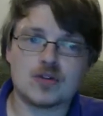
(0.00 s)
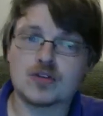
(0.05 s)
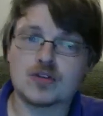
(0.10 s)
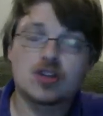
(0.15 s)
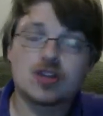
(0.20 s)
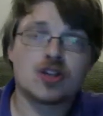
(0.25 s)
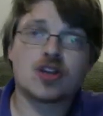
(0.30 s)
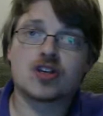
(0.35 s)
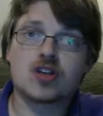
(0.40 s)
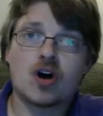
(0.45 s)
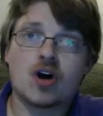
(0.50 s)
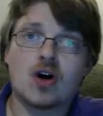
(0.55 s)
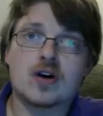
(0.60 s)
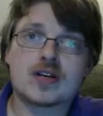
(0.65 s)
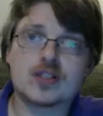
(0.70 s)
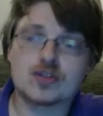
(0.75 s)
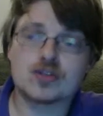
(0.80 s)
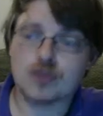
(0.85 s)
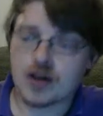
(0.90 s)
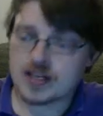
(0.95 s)
The Dark
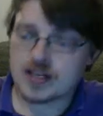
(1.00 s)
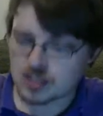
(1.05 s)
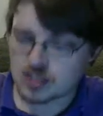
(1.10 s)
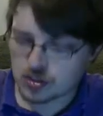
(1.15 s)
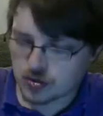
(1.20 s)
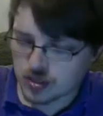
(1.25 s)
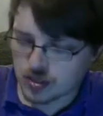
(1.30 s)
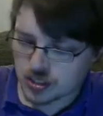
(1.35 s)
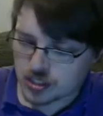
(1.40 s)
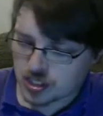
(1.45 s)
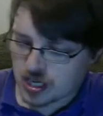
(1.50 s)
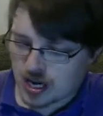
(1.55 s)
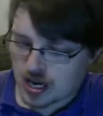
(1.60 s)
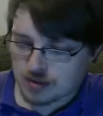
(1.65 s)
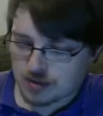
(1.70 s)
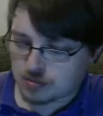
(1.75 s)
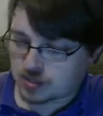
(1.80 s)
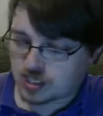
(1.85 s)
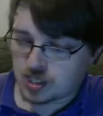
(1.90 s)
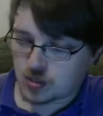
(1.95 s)
is Rising trilogy
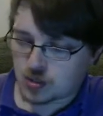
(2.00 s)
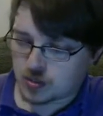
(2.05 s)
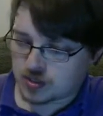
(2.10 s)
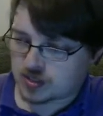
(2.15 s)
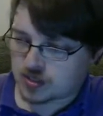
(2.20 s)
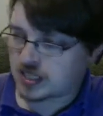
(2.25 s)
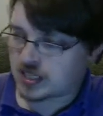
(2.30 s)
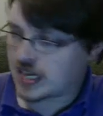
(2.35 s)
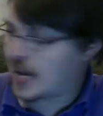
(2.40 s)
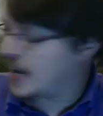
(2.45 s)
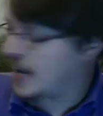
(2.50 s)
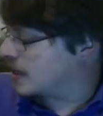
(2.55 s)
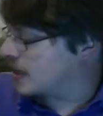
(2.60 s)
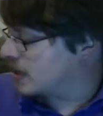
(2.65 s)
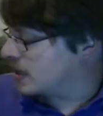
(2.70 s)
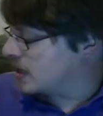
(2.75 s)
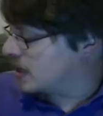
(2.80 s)
sequence, again,